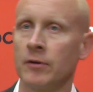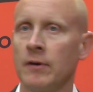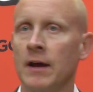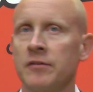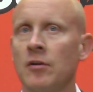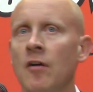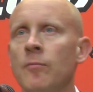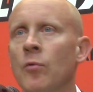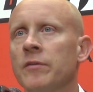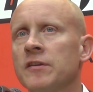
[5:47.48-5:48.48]
that are now
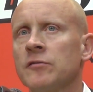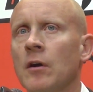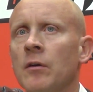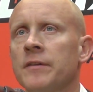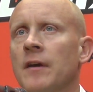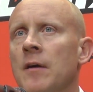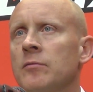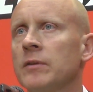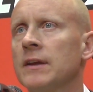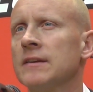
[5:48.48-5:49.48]
sophomores, they struggle at
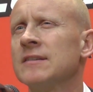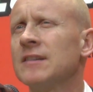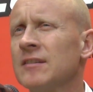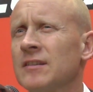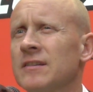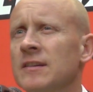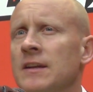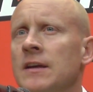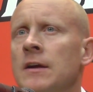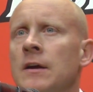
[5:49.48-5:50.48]
times with
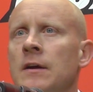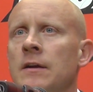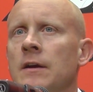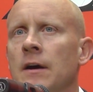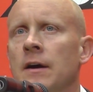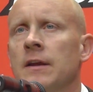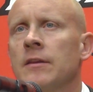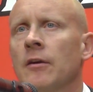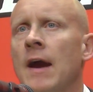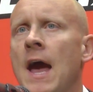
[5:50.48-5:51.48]
consistency
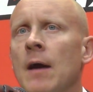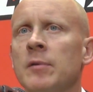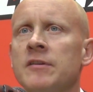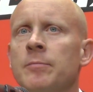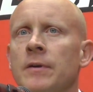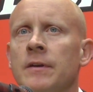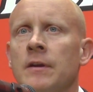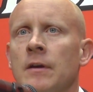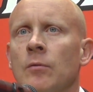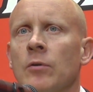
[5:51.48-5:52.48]
in their habits. But
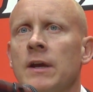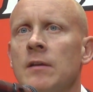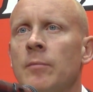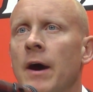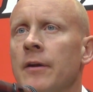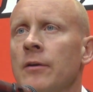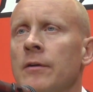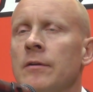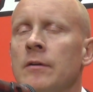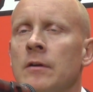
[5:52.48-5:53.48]
we're getting better.
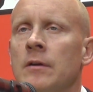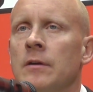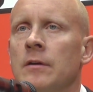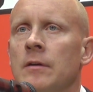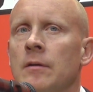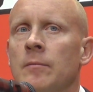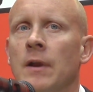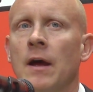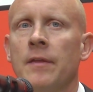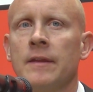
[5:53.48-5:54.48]

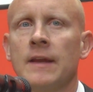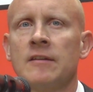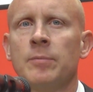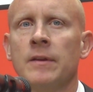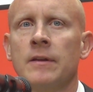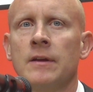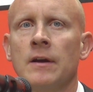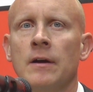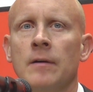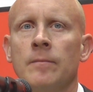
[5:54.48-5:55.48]
I think that's been
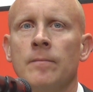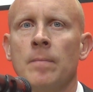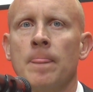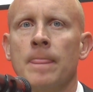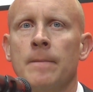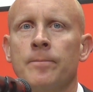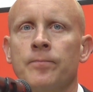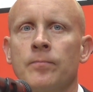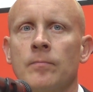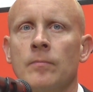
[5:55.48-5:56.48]
the
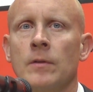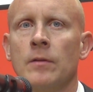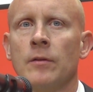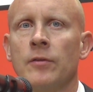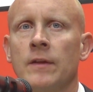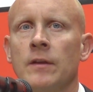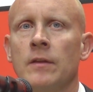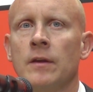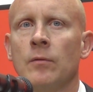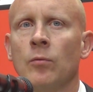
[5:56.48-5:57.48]
thing
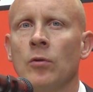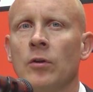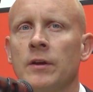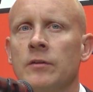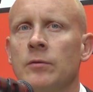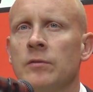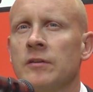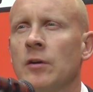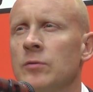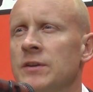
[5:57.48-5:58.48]
that we're looking to as
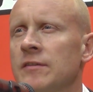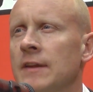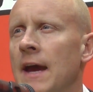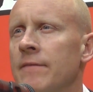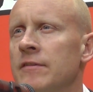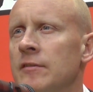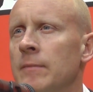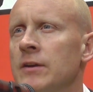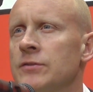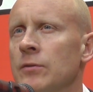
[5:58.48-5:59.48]
a coaching staff, is to
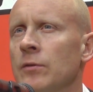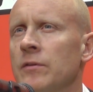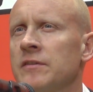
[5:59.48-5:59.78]
make sure they're the